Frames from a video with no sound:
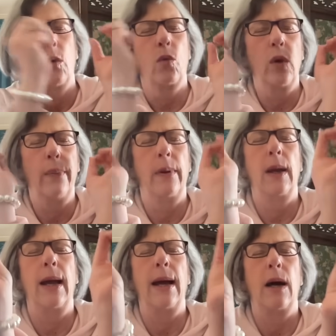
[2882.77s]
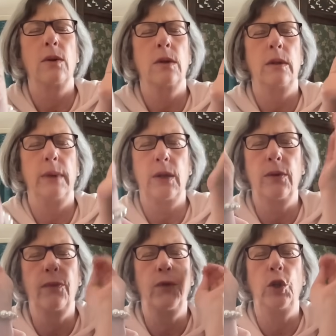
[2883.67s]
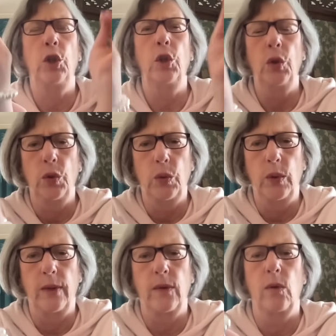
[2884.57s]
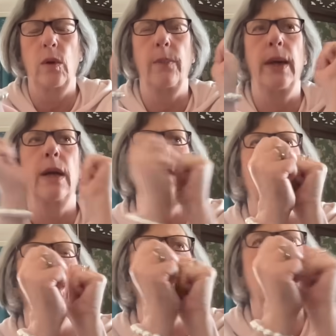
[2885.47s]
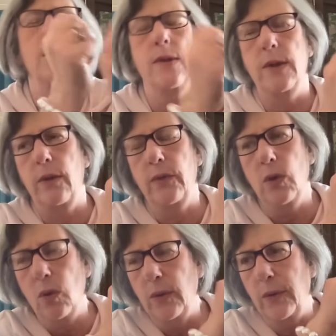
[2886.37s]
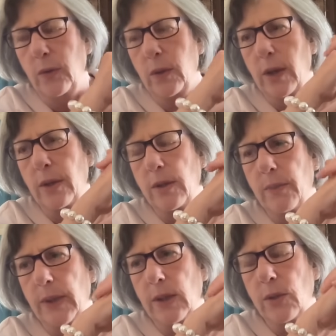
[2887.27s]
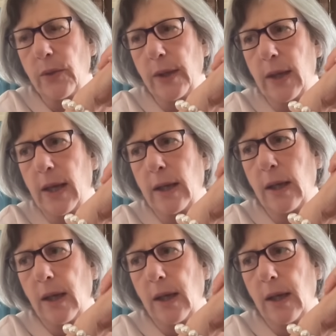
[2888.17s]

ripple out because for you it's all about emotions so of course you're going to be doing that